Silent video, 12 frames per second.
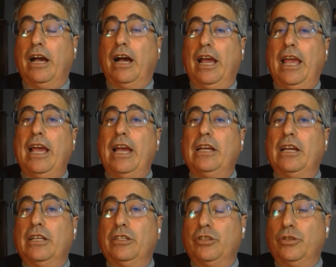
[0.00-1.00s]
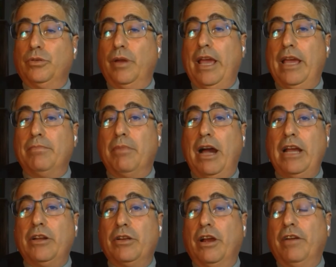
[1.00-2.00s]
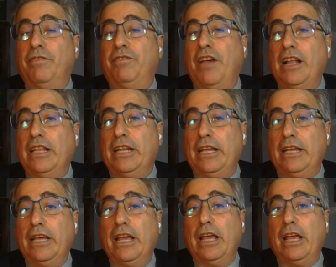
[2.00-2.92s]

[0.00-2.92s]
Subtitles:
handgun to a minor a felony,